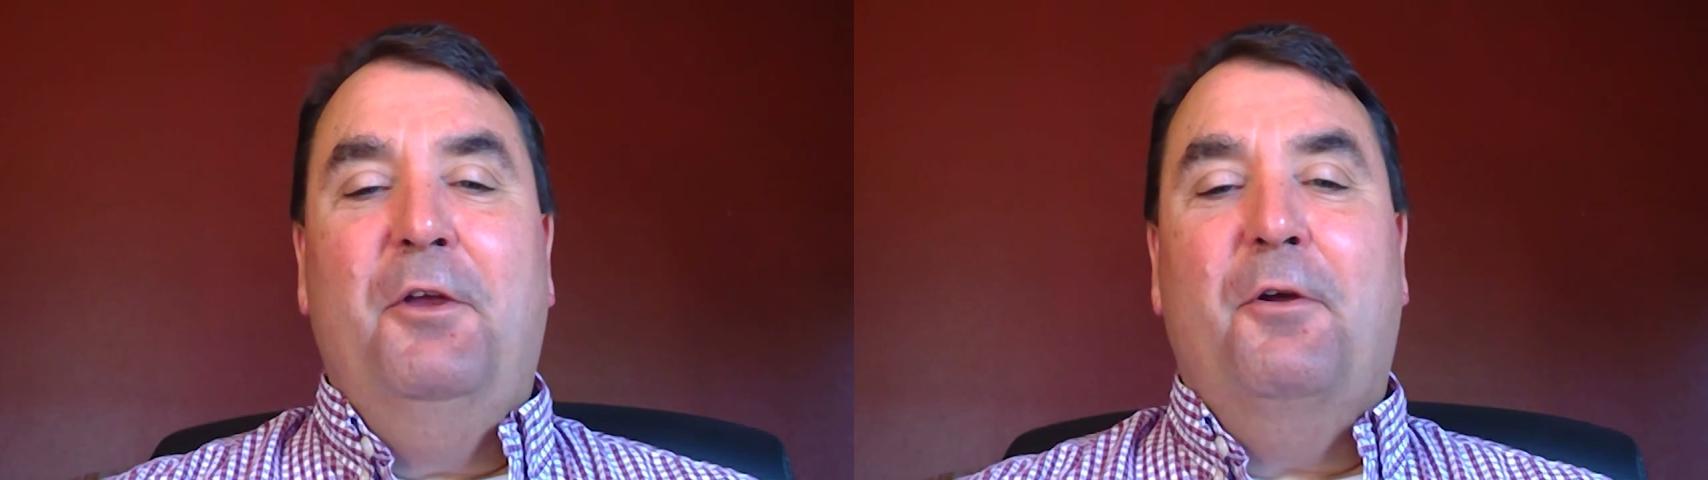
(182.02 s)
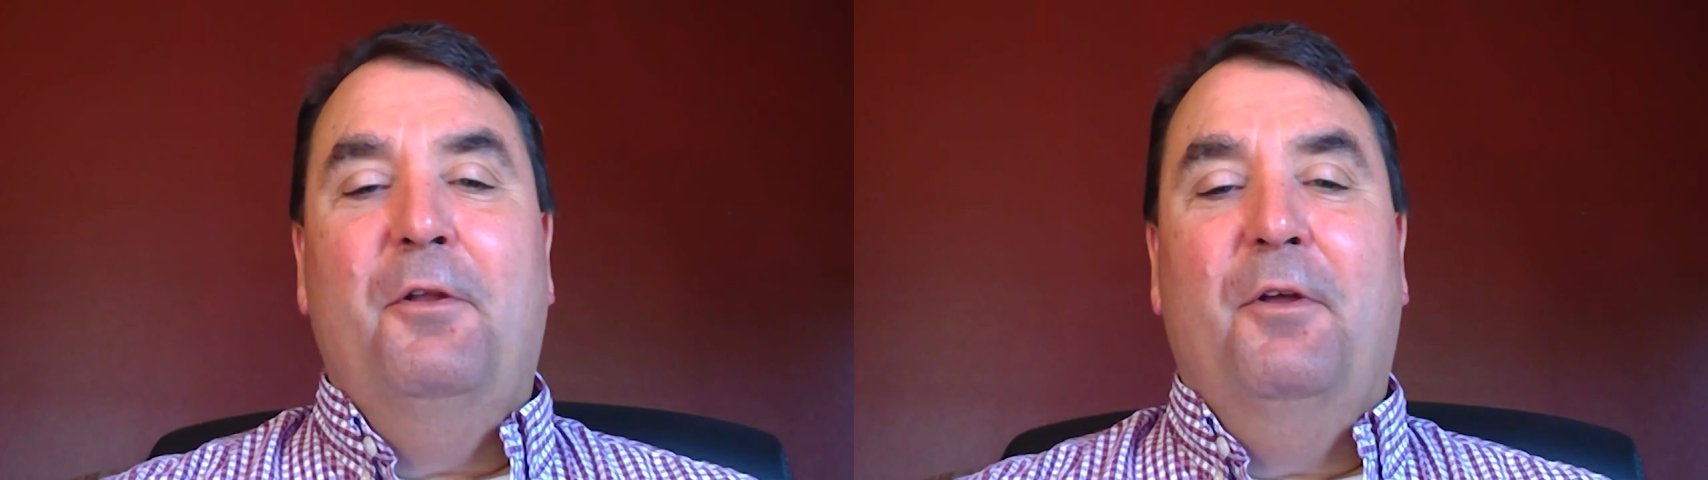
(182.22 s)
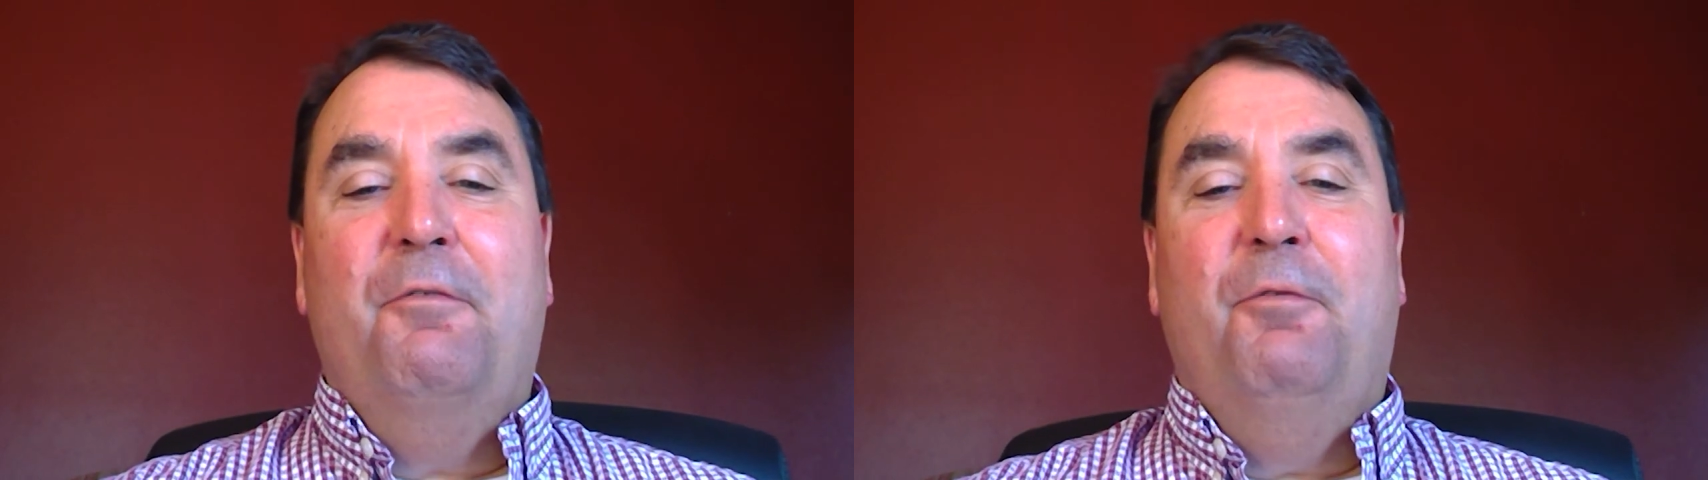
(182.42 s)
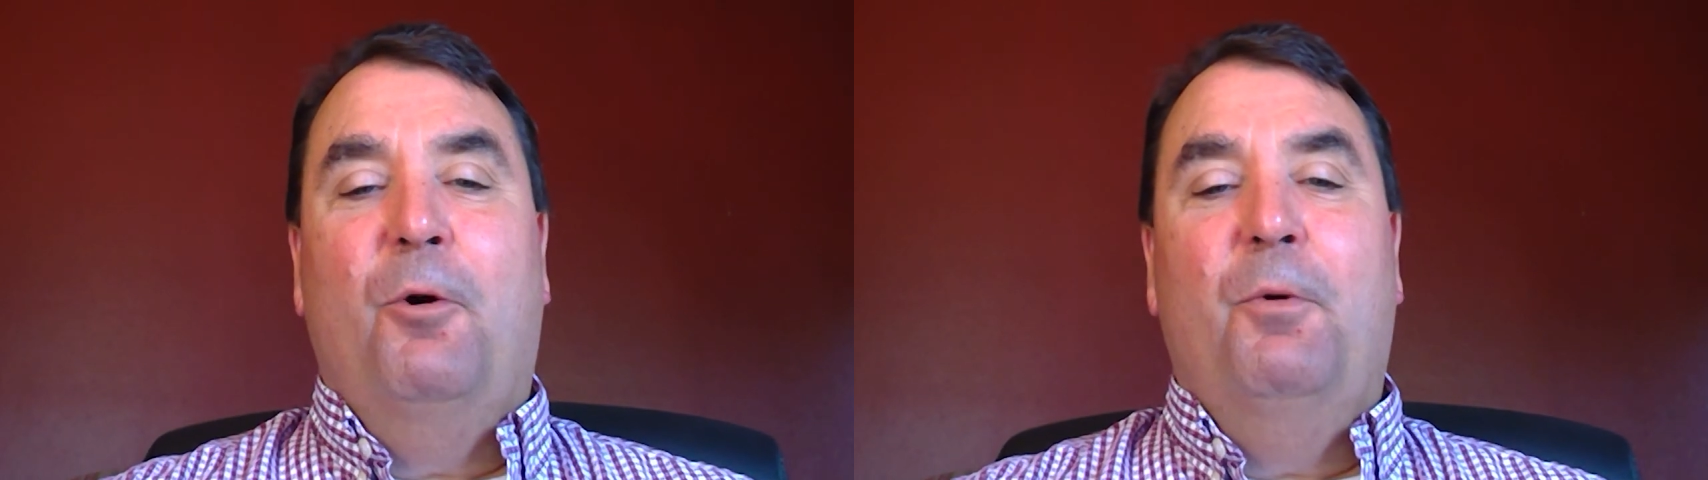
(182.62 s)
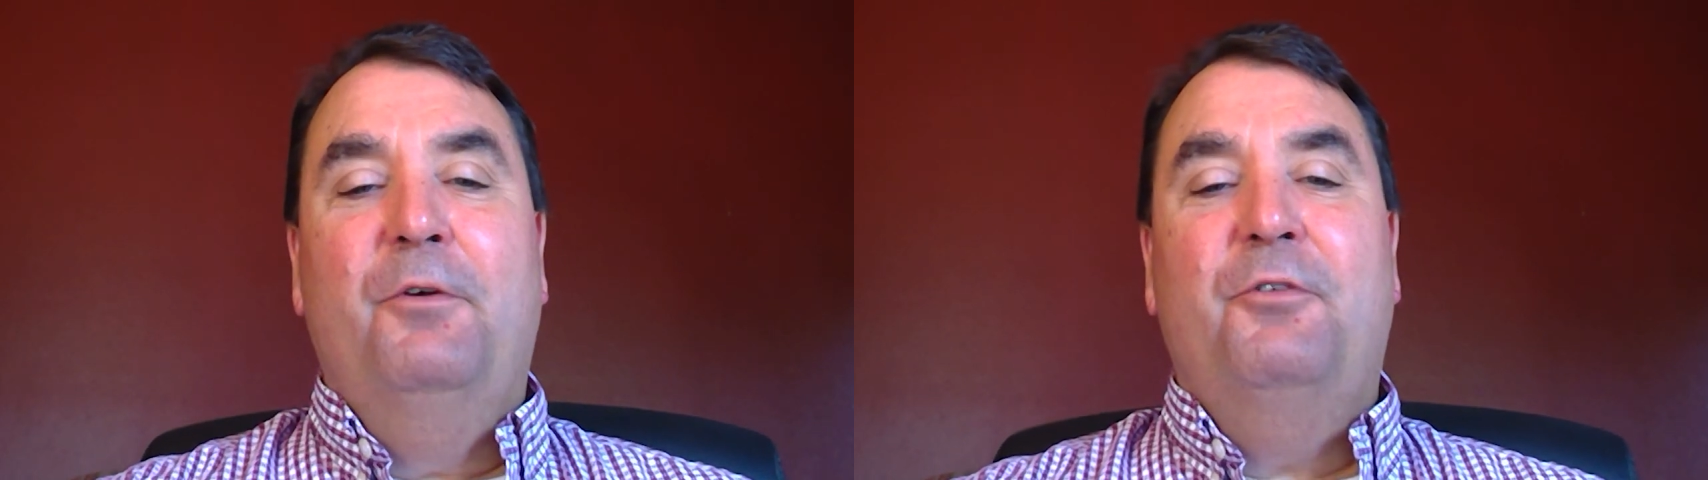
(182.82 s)
week, you can look
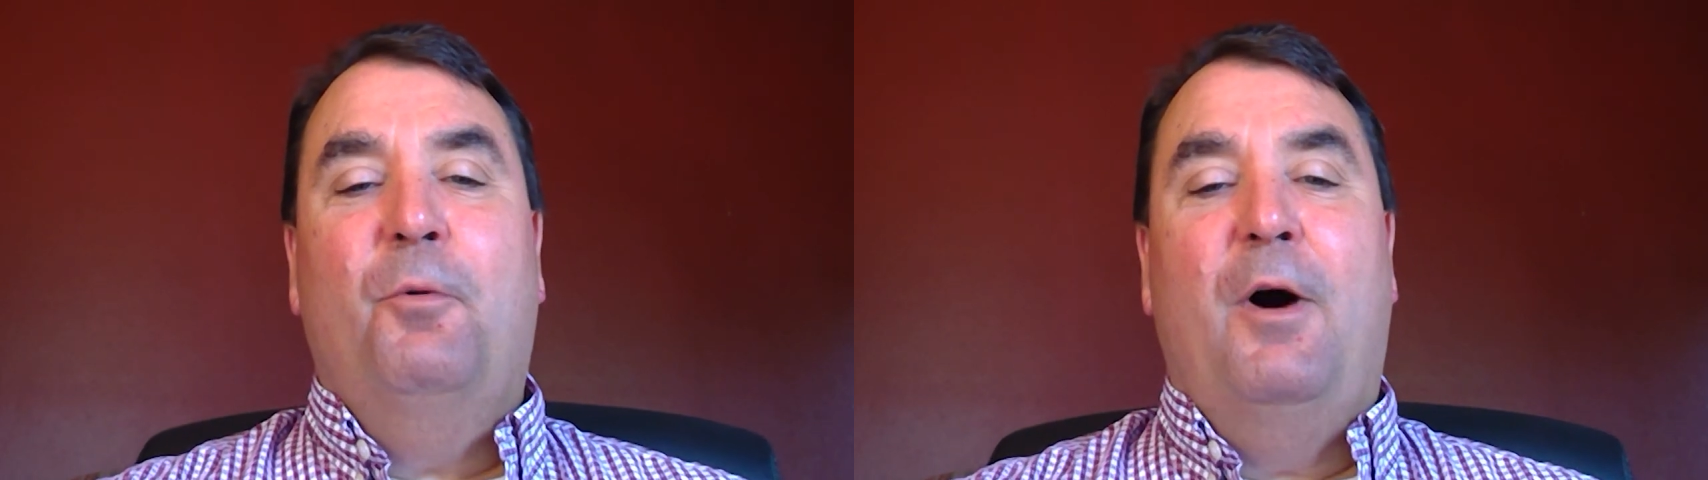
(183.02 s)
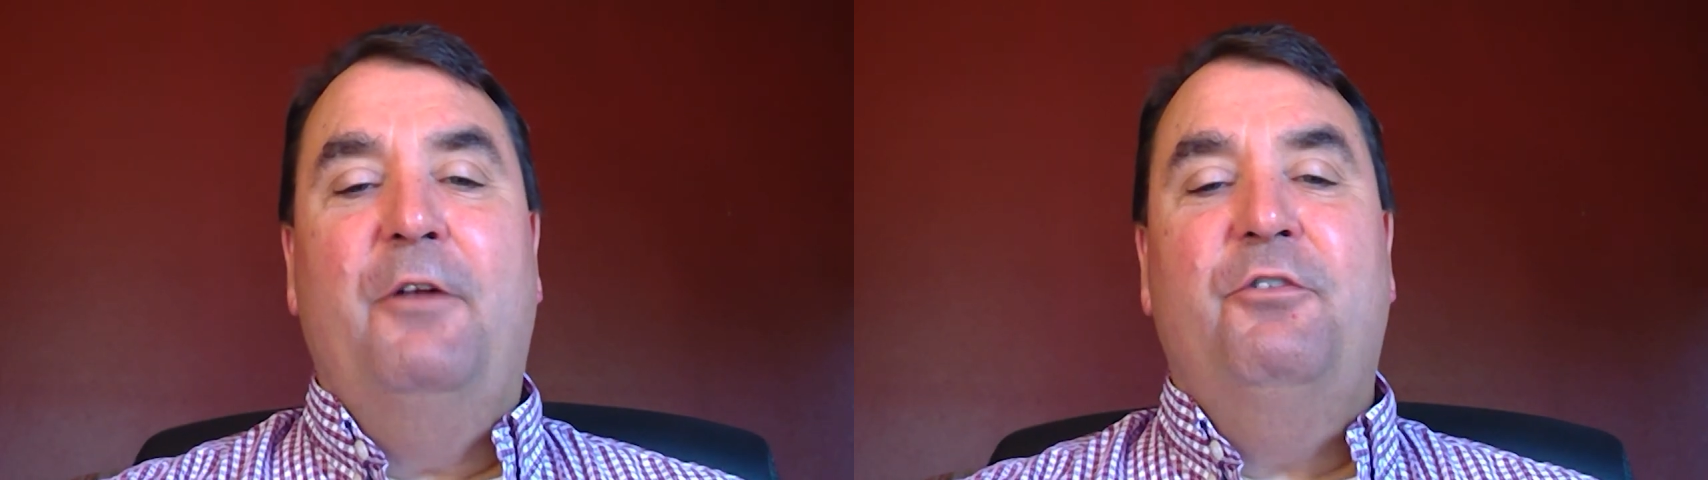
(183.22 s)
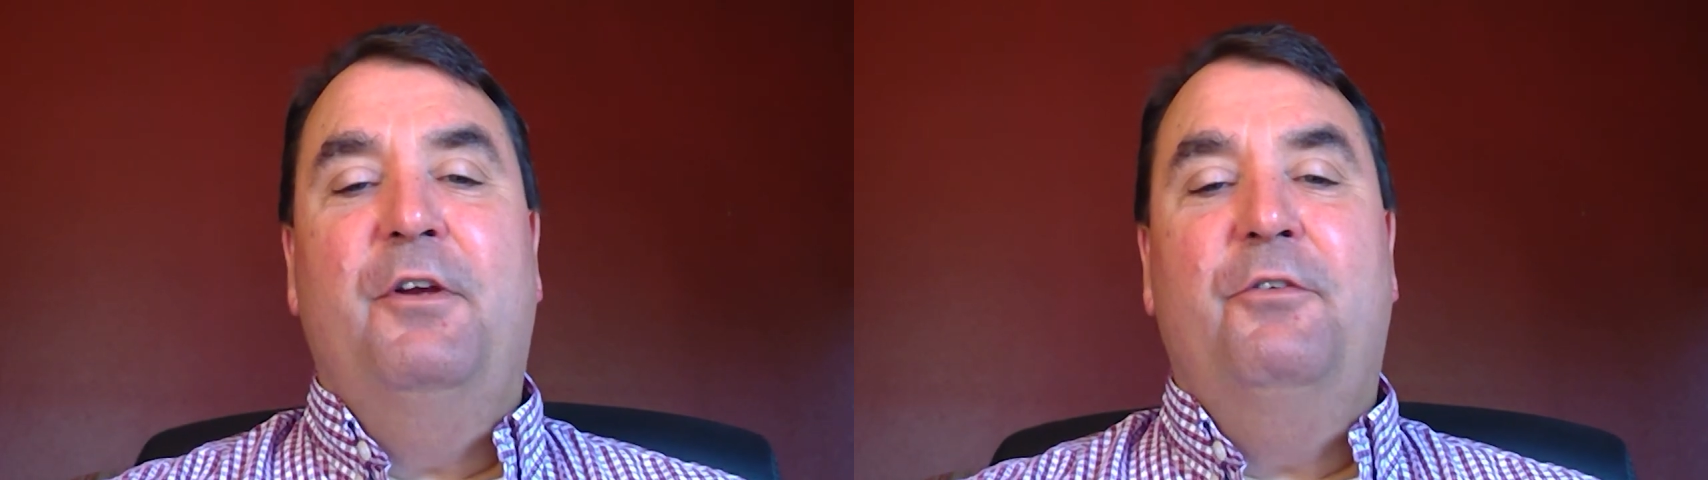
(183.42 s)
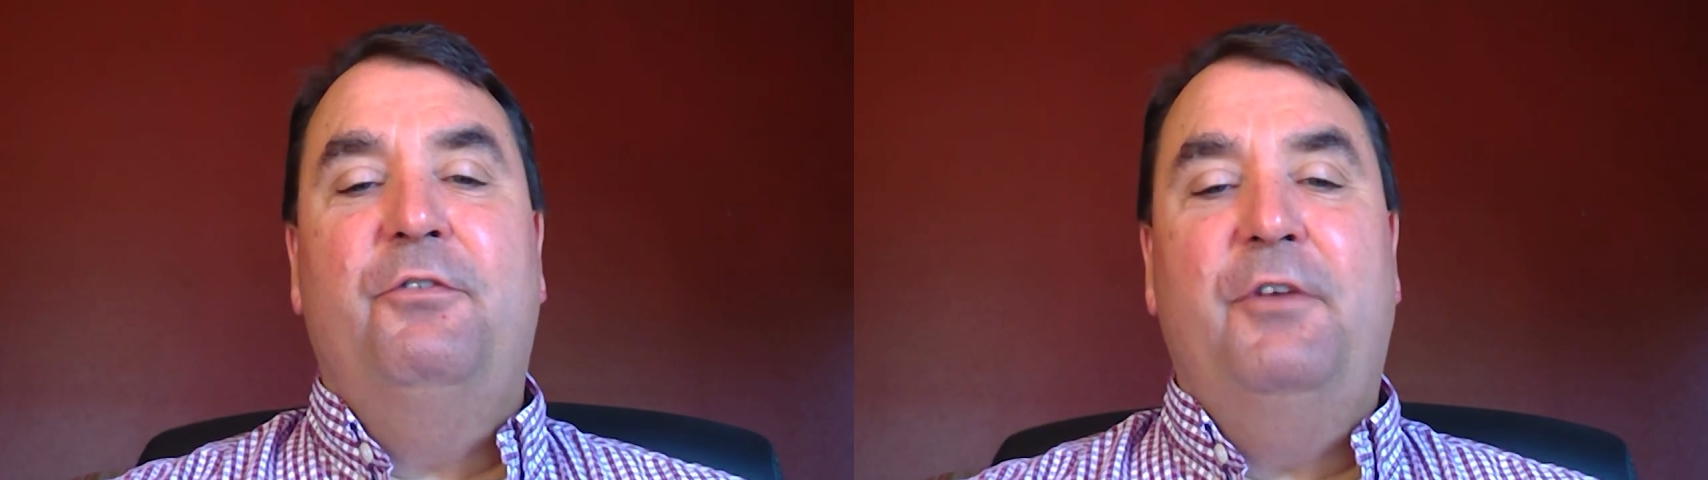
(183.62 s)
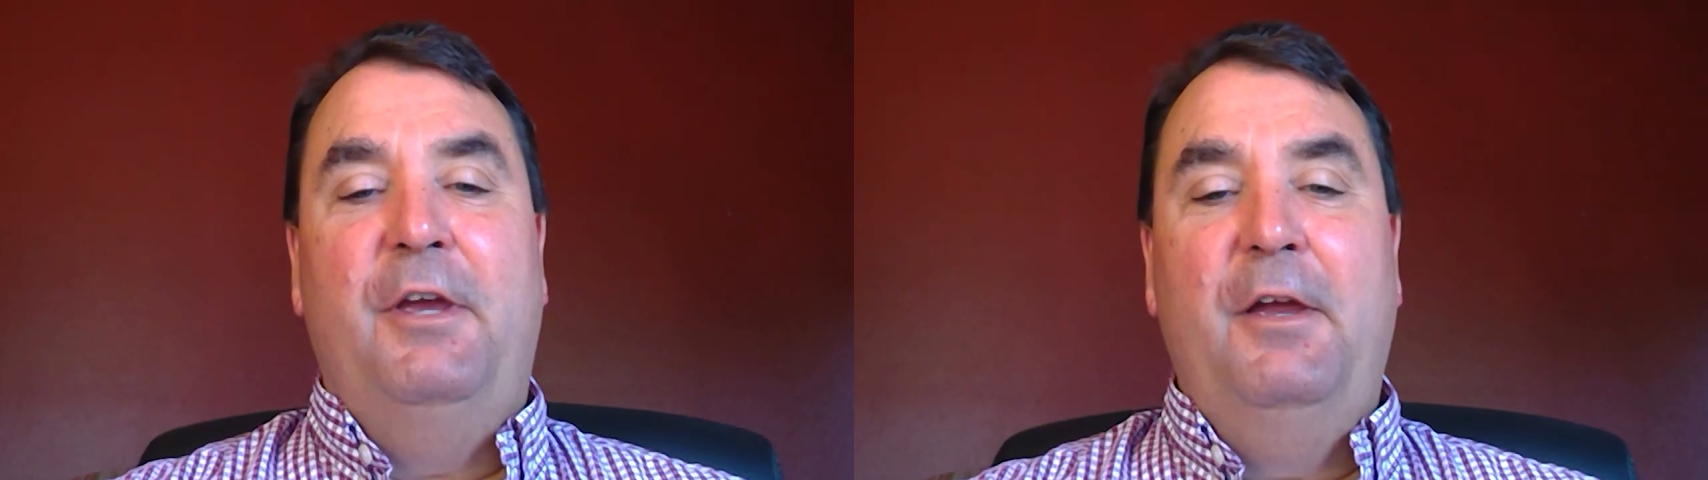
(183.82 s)
forward to
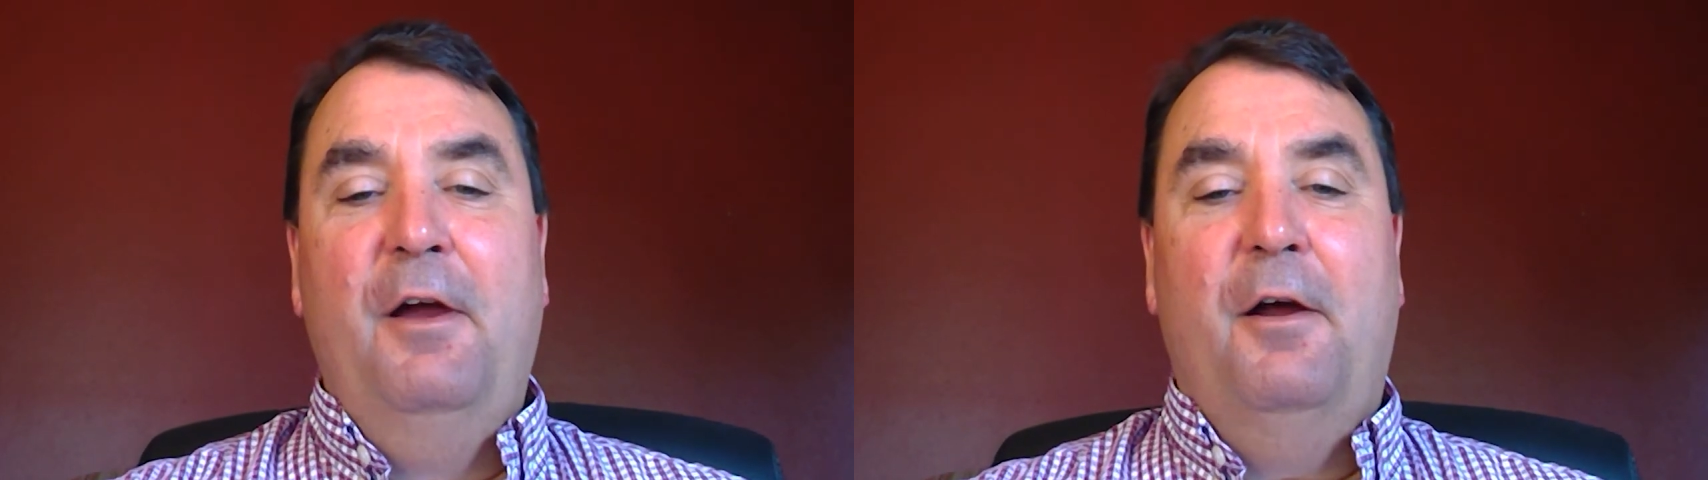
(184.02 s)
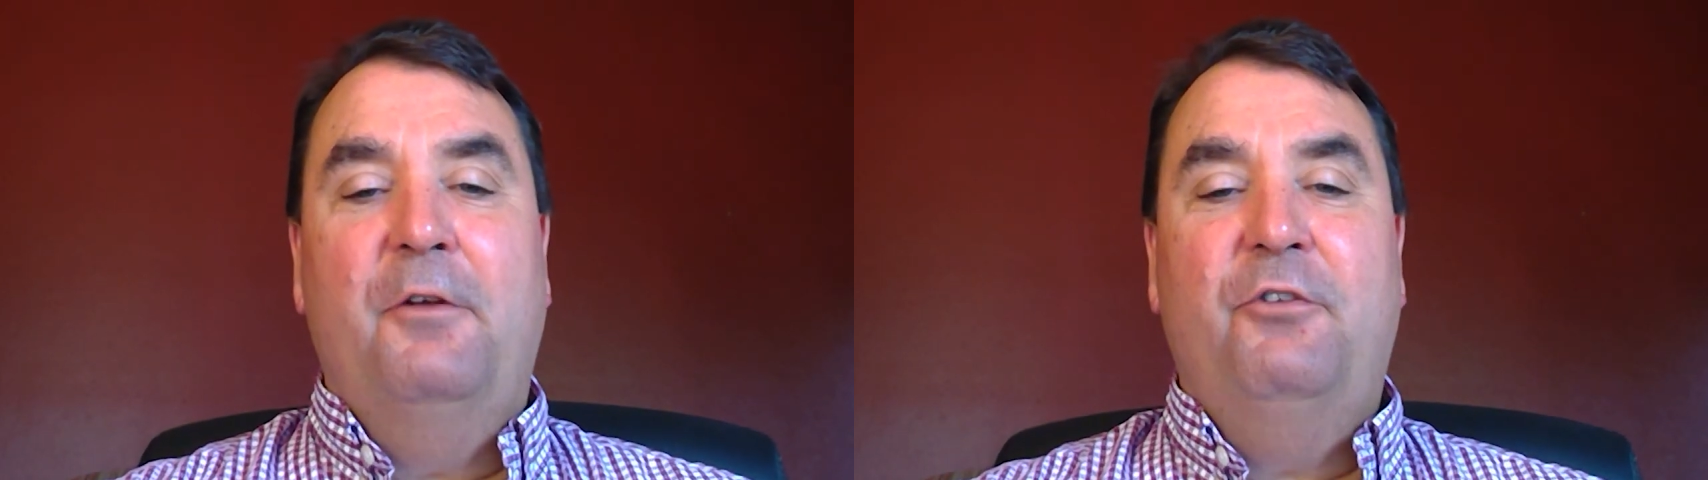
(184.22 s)
watching C,